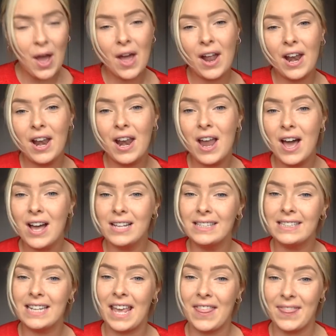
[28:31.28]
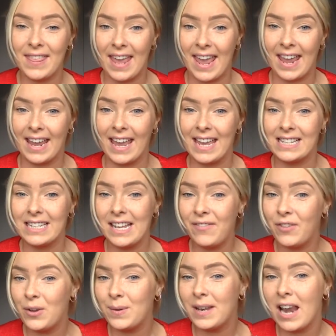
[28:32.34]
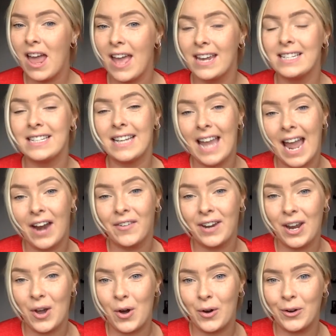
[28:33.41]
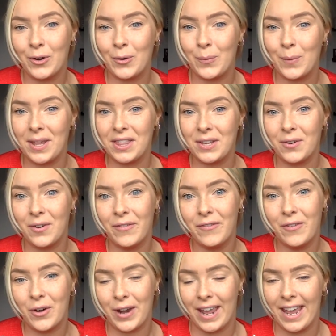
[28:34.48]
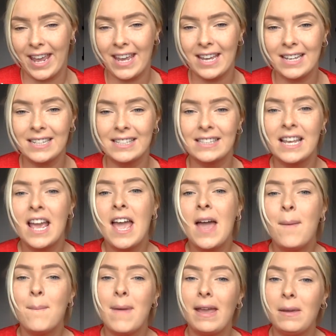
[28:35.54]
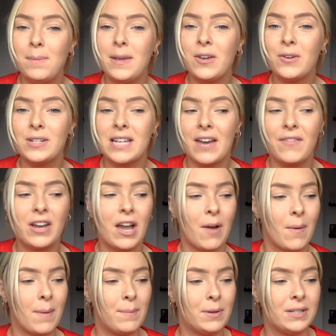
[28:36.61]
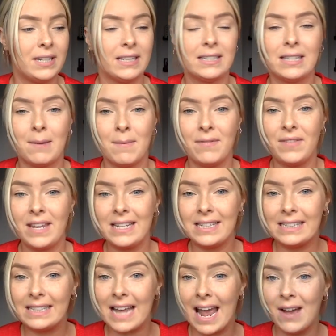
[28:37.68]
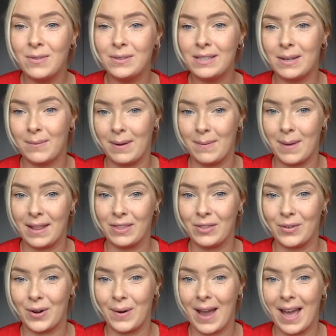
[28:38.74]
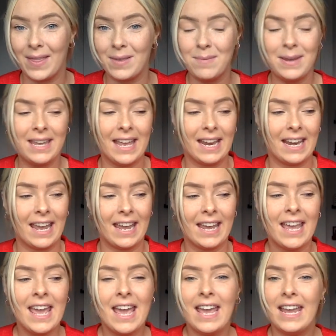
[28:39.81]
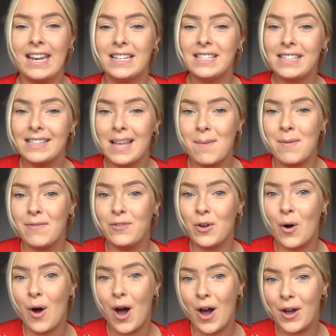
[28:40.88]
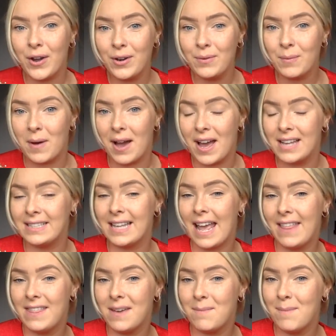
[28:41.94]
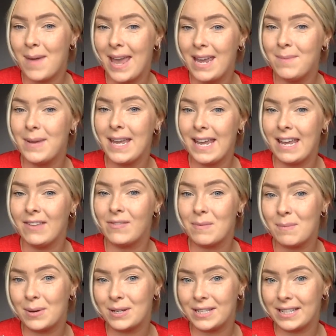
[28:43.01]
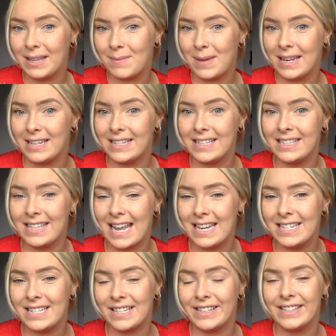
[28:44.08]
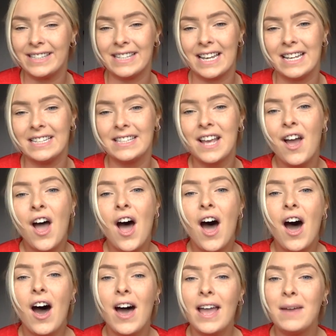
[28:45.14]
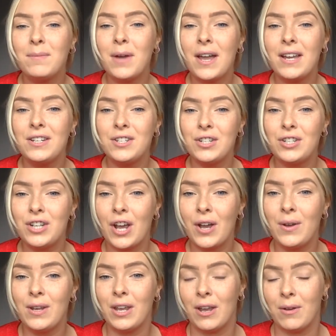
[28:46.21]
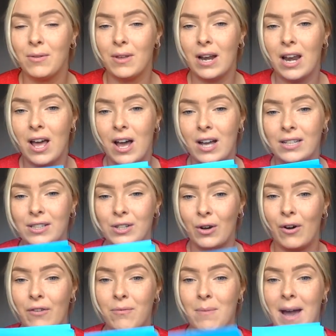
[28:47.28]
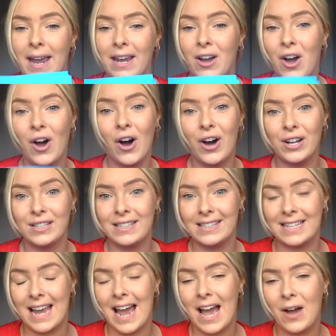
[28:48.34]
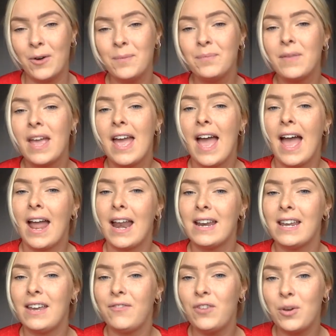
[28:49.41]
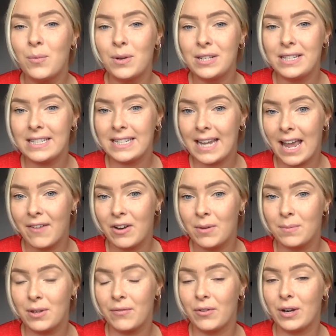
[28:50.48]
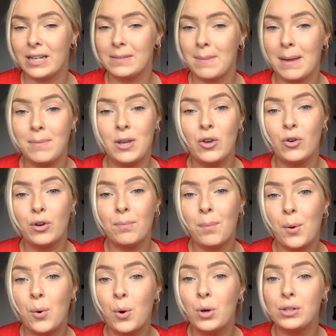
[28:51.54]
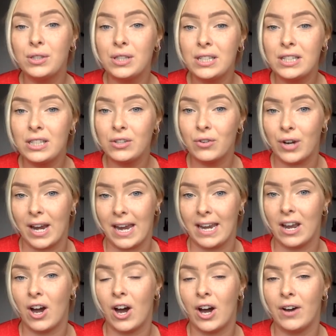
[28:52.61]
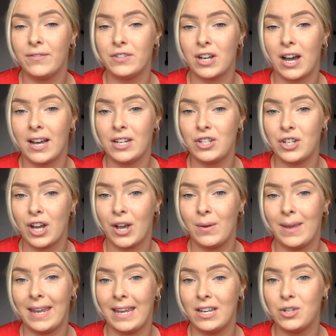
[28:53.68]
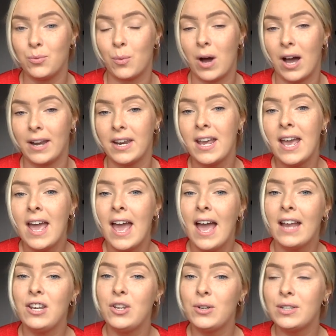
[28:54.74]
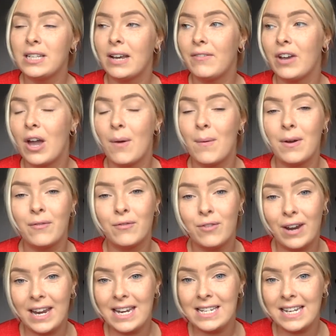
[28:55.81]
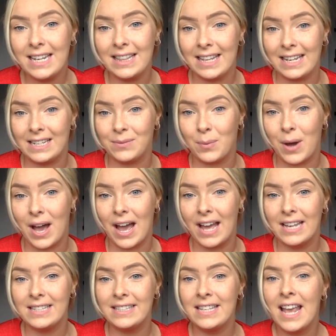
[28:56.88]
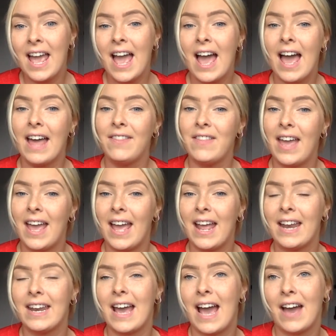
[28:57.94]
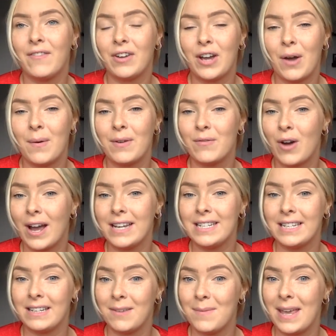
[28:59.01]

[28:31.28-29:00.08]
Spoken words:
Last thing is, if you would like to carry on with your phonics, maybe you could have a go at putting some of these sounds that we went through at the beginning into some of your own words, and then maybe even putting them into sentences. I am going to show you the last of my cards now, and if you wanted to carry on with your phonics, maybe you could pause the screen after I show each one, and you could have a go at reading these words and then have a go at writing them